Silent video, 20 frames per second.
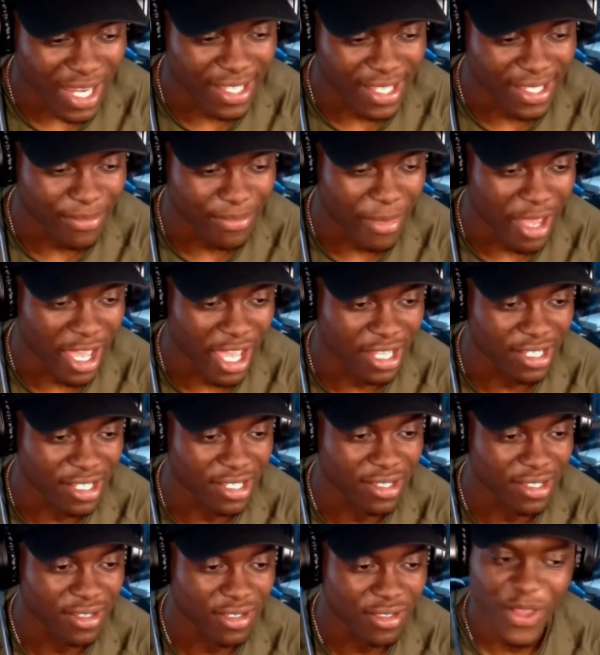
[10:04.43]
That's mad.
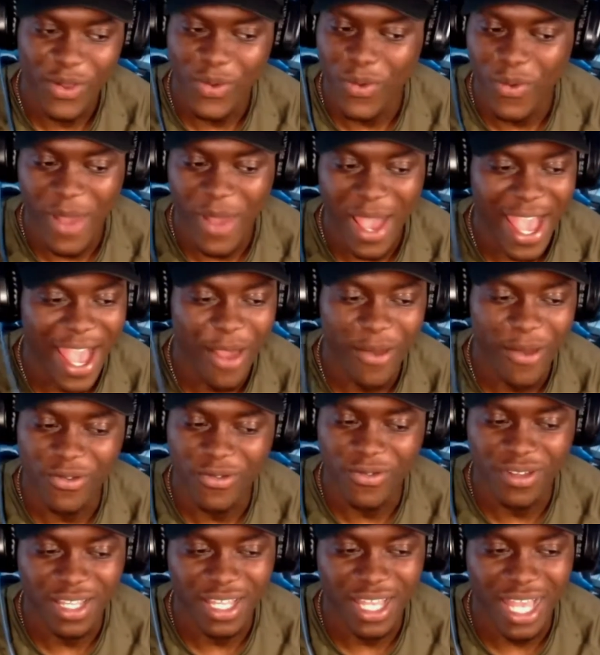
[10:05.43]

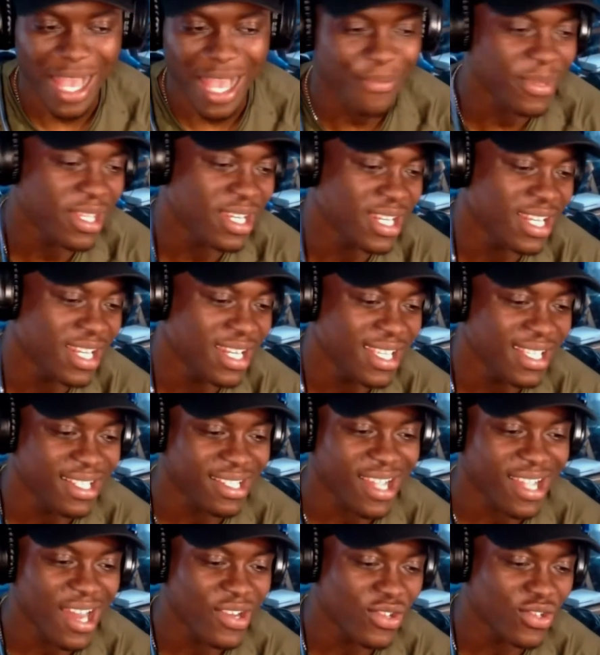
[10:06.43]
Wow. I mean, at least
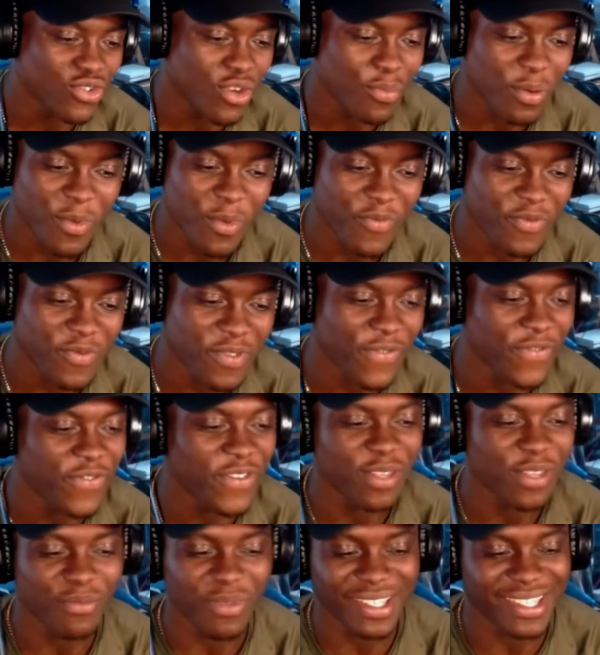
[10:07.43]
Kaido didn't drop him off the thing,
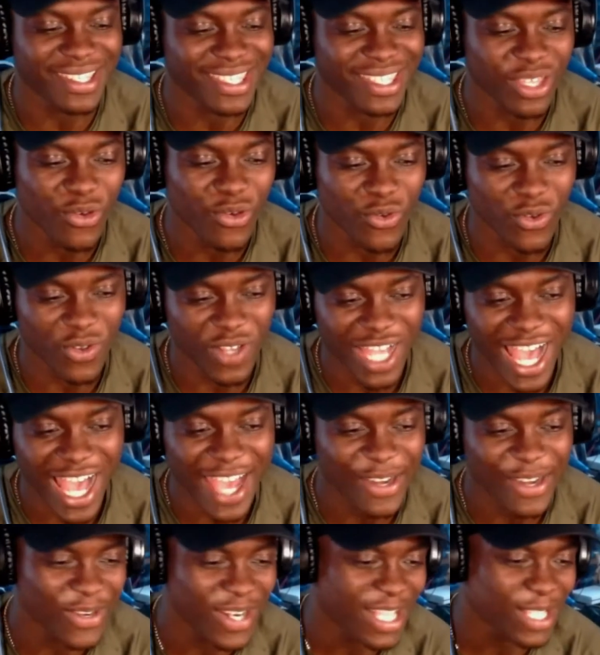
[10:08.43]
but still,
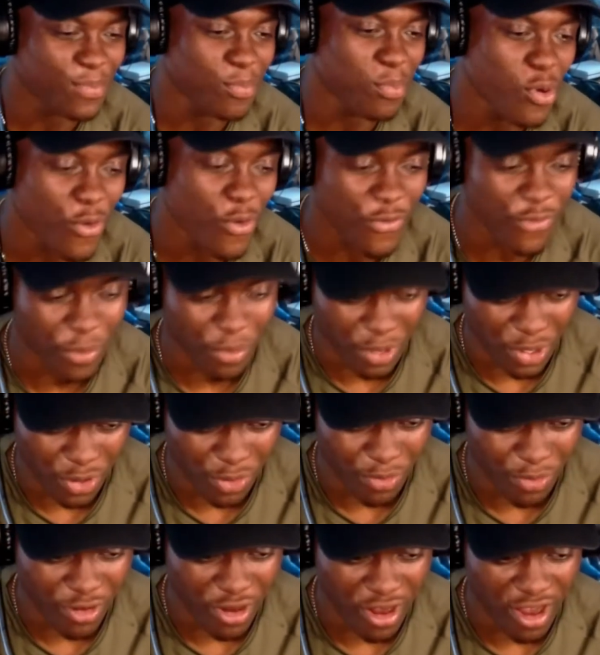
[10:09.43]
Kaido, that's poor from you,
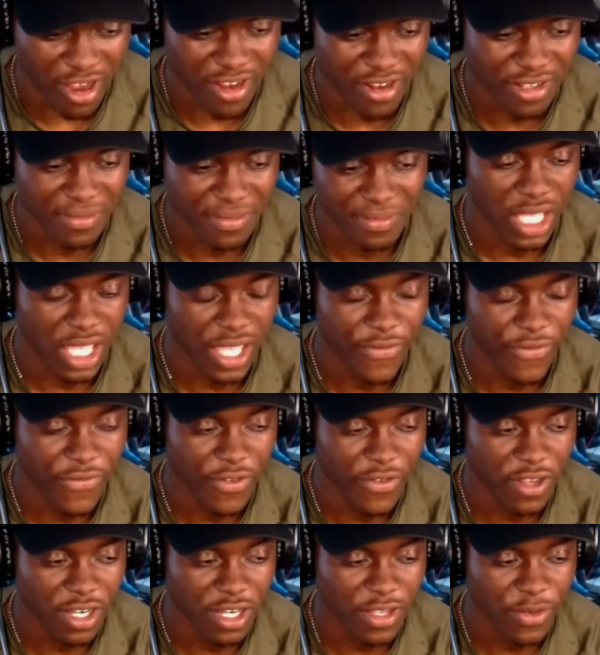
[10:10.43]
bruh. He
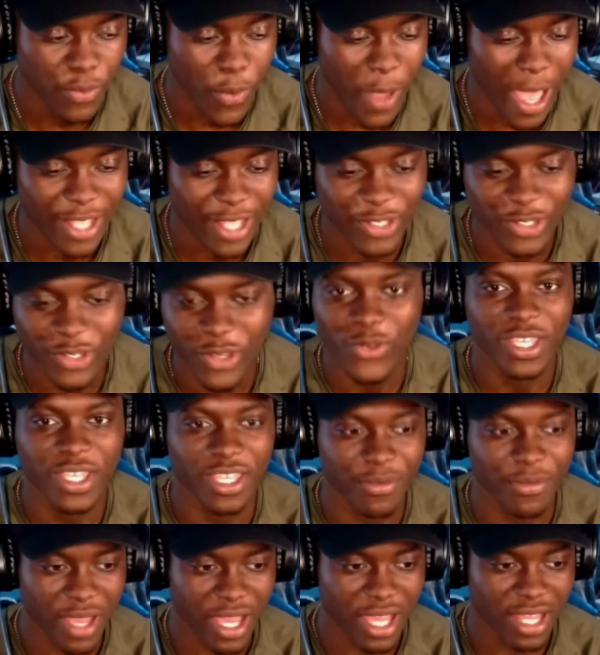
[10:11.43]
fully whacked
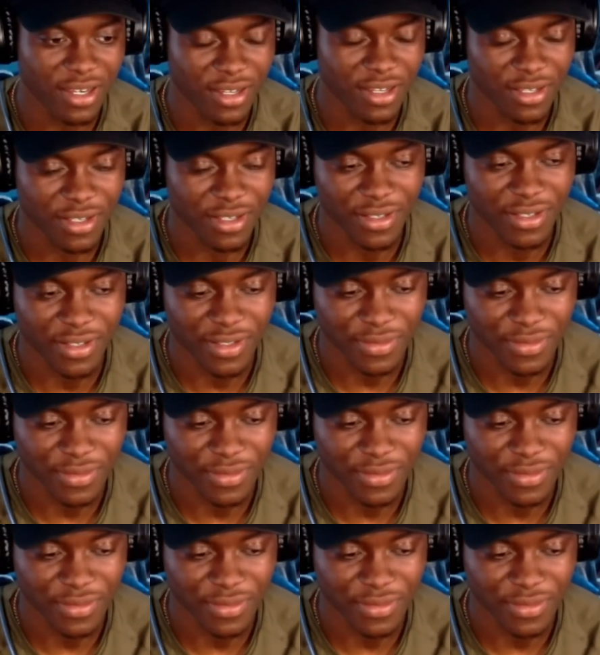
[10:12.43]
Toki, man.